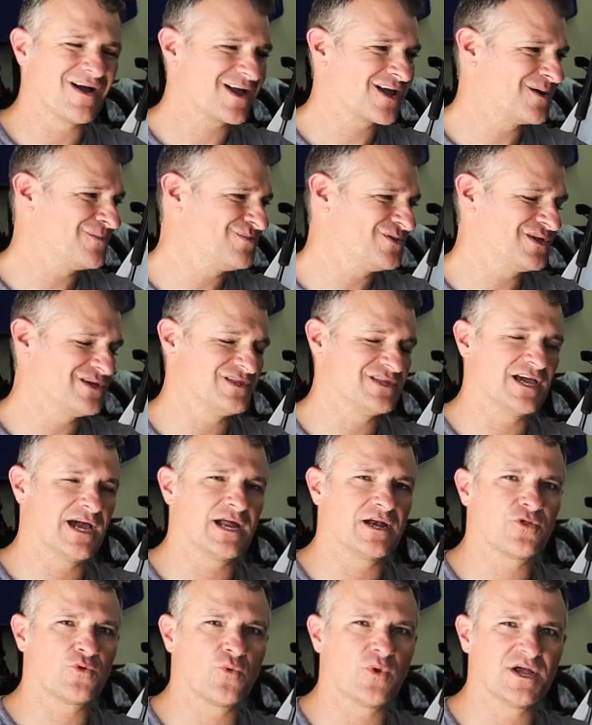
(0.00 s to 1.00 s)
completely
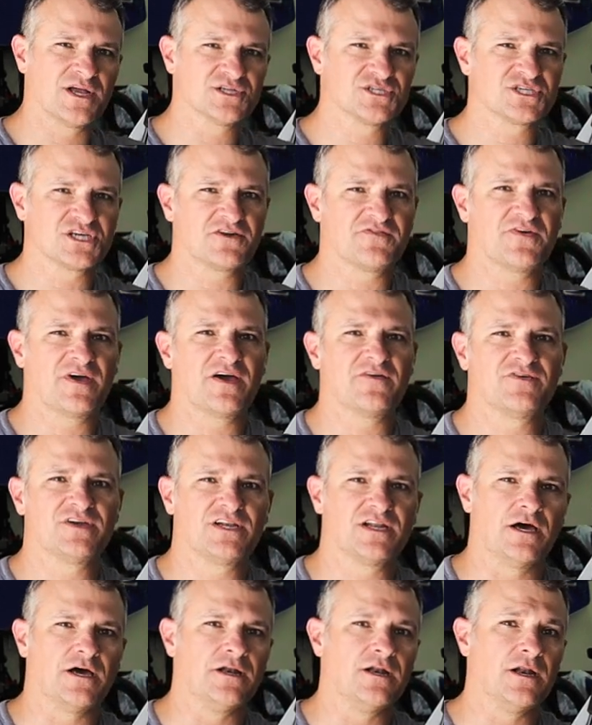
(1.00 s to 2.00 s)
out of the way instead of
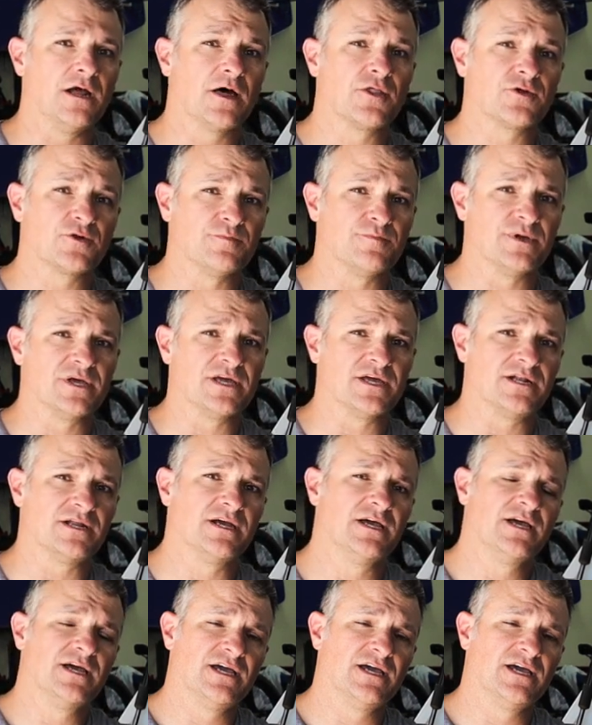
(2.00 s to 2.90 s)
having another bin